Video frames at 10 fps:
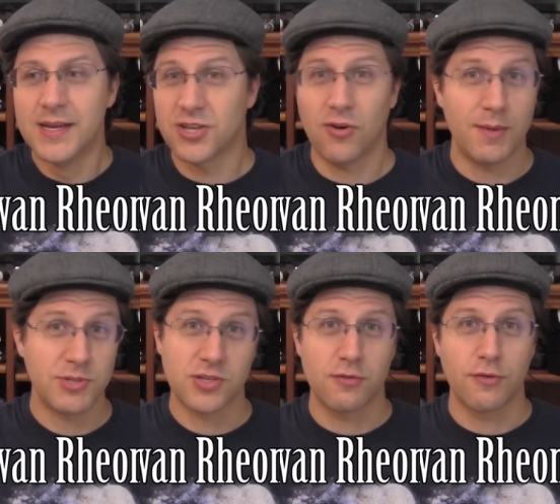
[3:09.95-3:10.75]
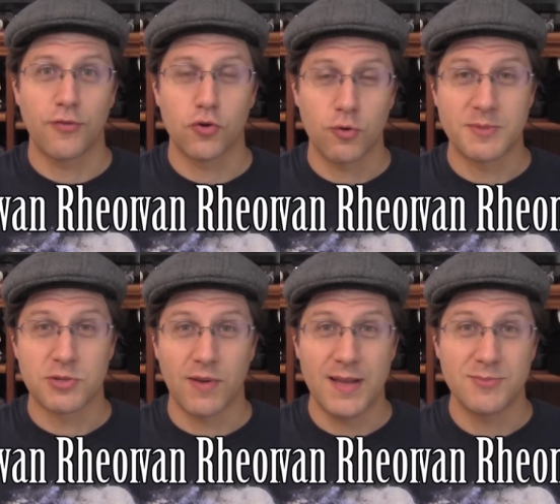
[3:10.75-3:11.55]
So I'm just going to refer to him
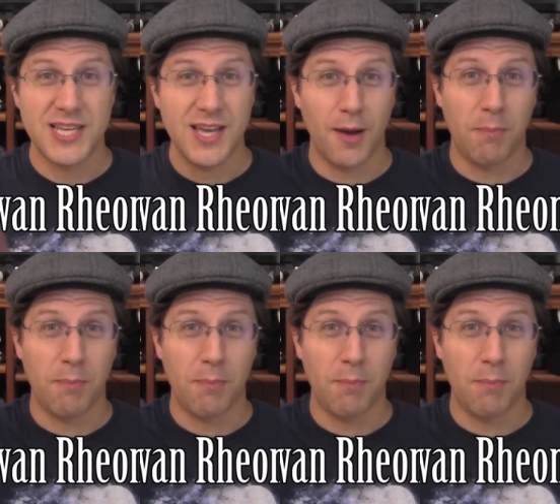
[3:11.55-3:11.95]
as Ramsay.